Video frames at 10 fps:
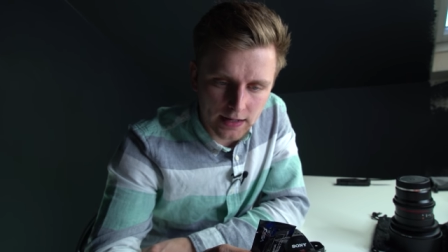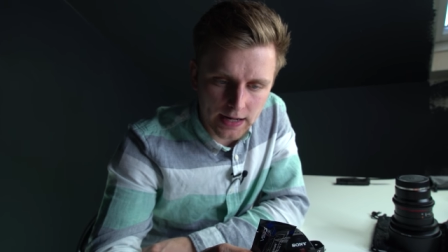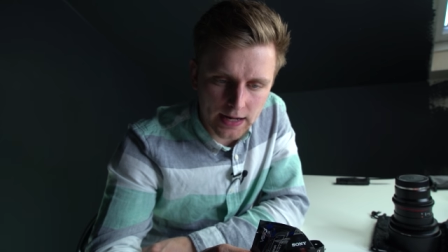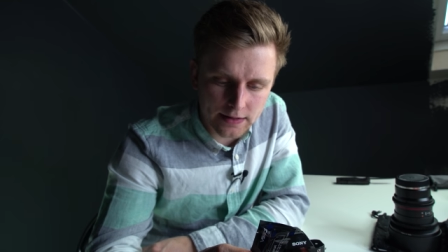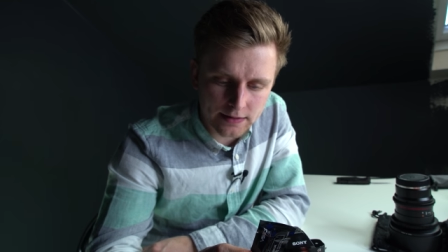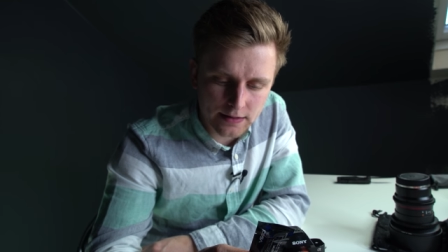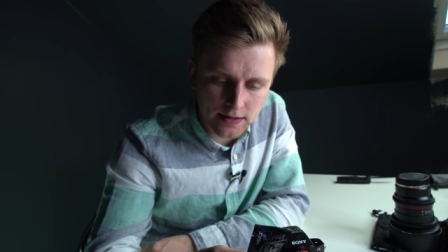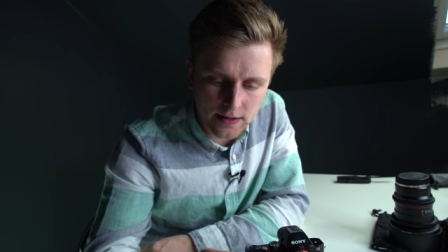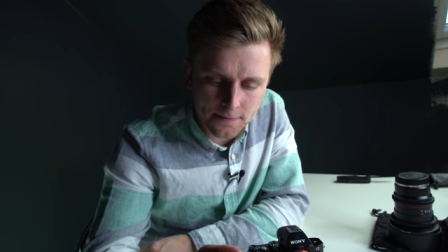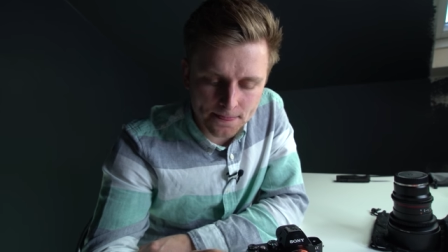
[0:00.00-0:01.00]
and
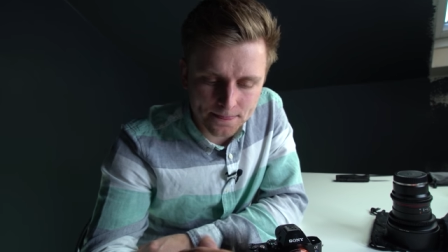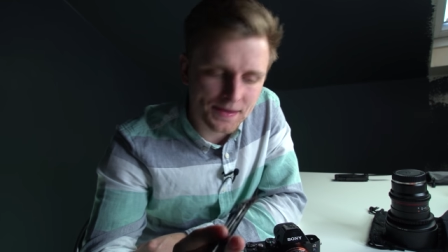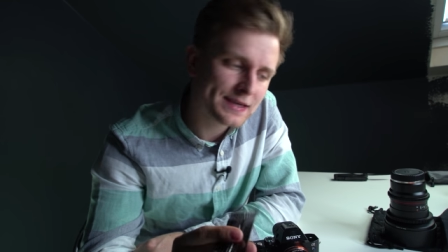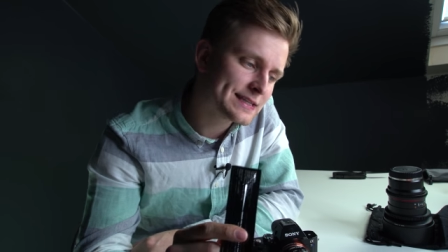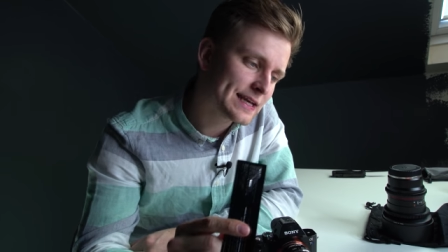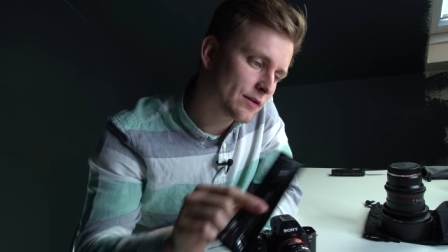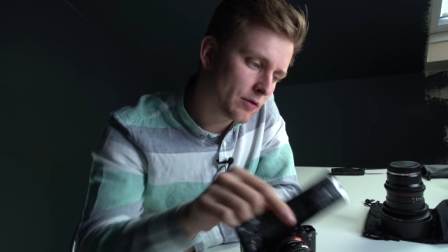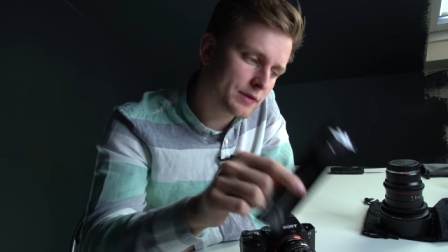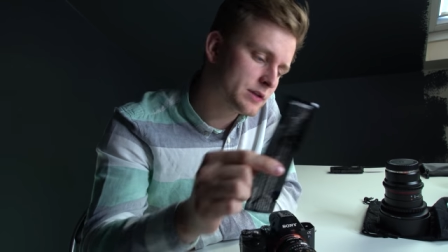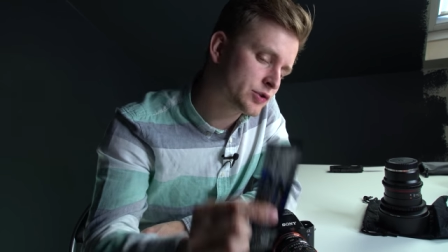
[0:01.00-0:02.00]
they said
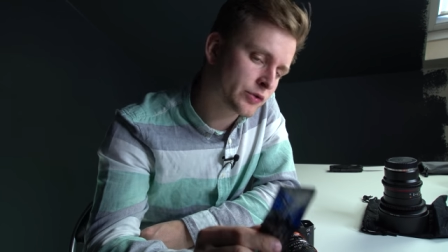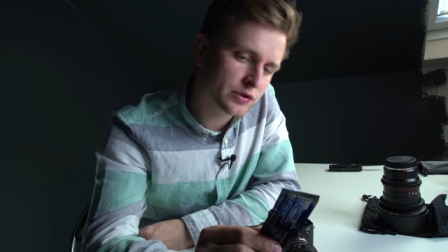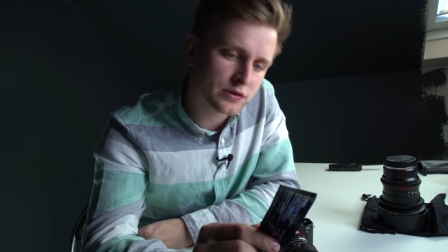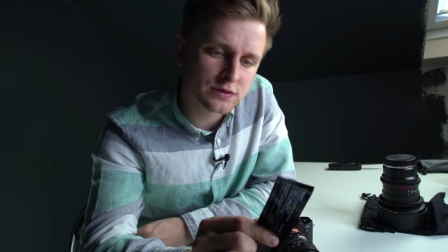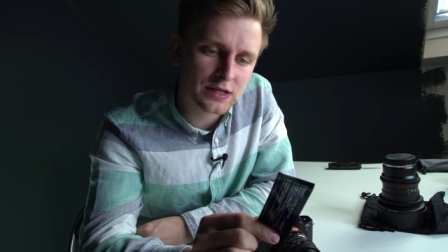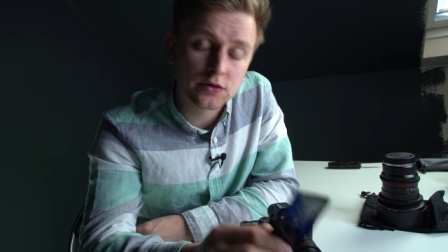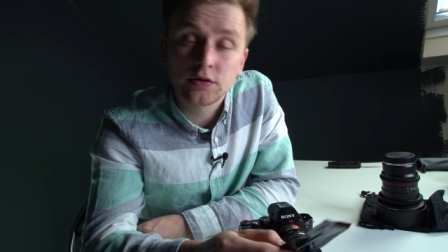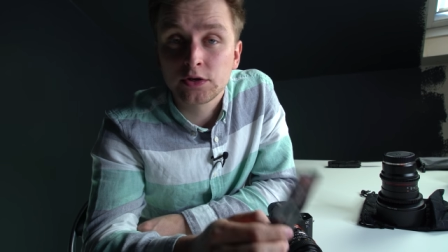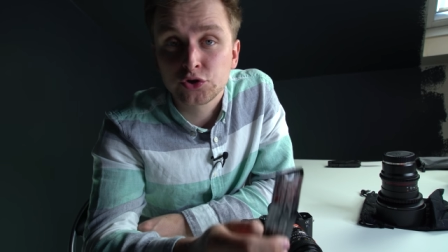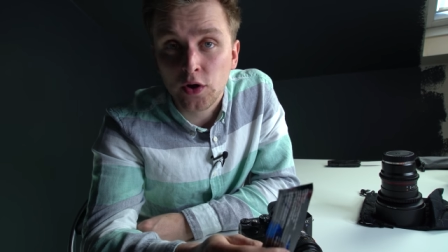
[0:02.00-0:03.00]
on the instructions that you
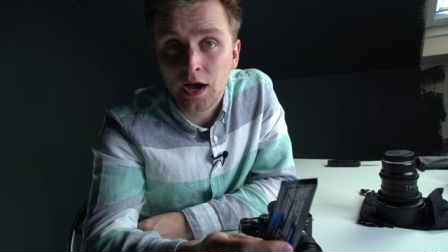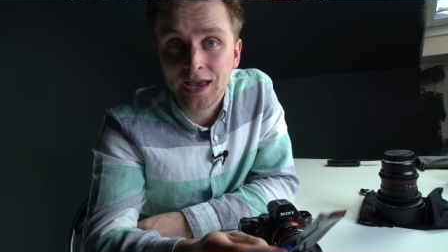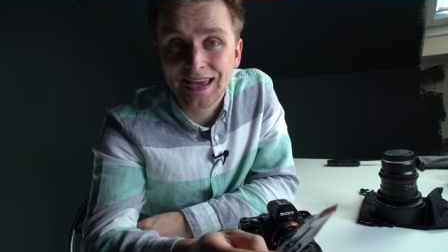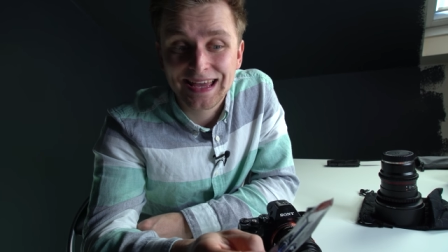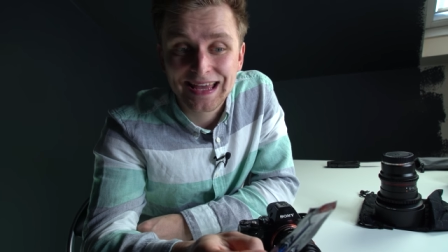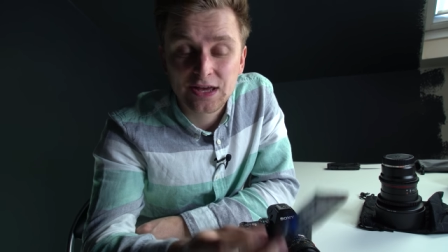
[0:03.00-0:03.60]
can try